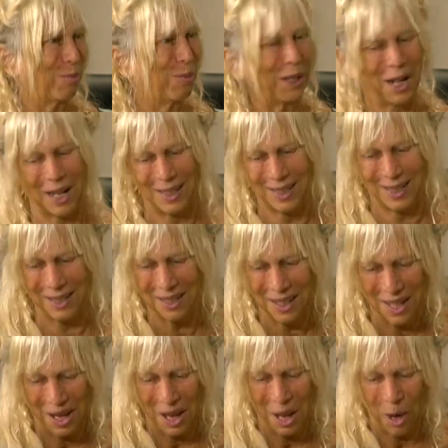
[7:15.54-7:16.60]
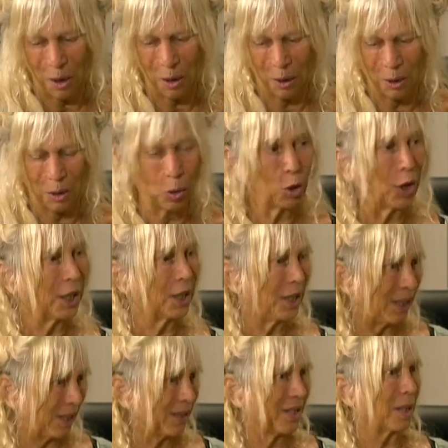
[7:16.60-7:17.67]
Pithatsi, on, and
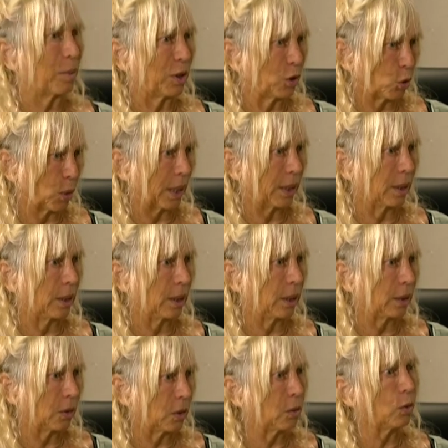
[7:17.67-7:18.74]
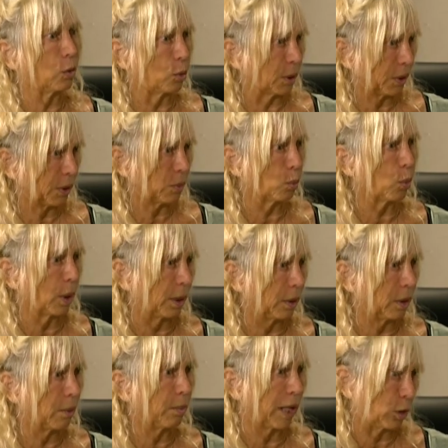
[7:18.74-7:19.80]
he's demonstrated his newest
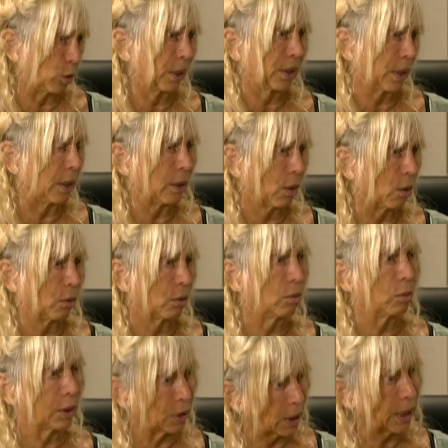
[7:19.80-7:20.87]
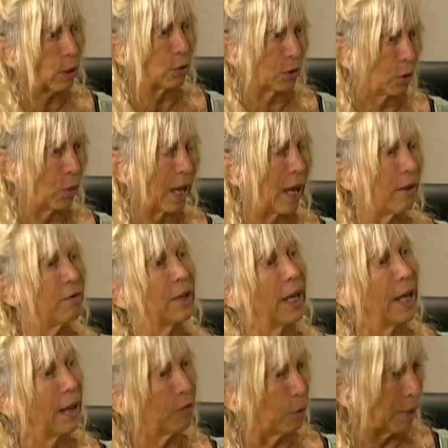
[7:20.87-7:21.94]
one, the matrix decoder, which I also have, and I
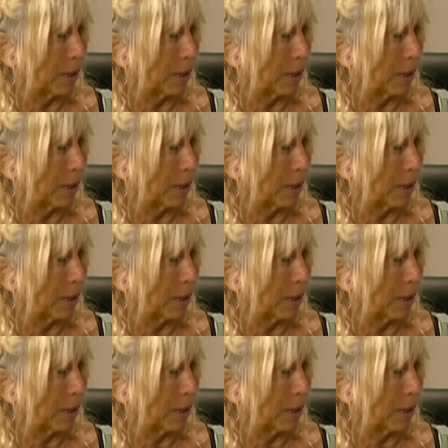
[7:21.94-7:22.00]
have the